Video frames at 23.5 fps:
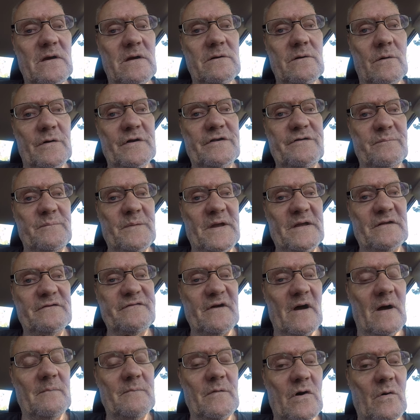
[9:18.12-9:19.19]
which means
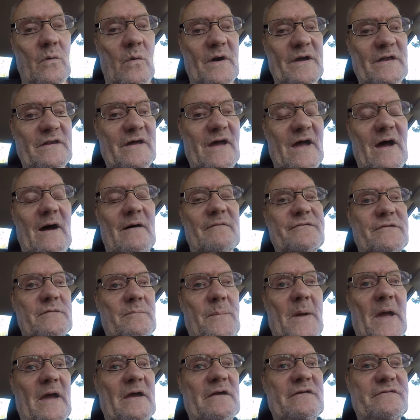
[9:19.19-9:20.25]
I'm going to have to
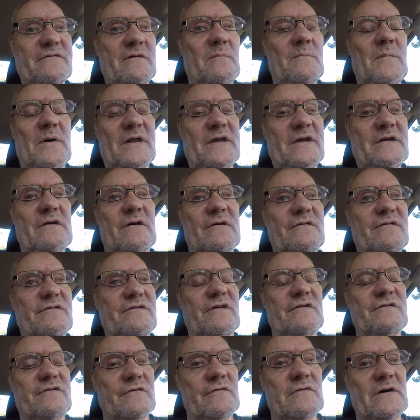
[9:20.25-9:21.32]
pay somebody else
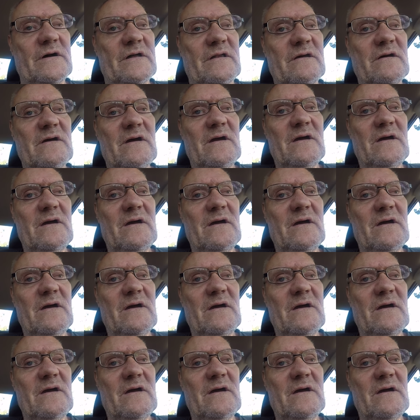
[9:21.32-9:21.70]
to do it,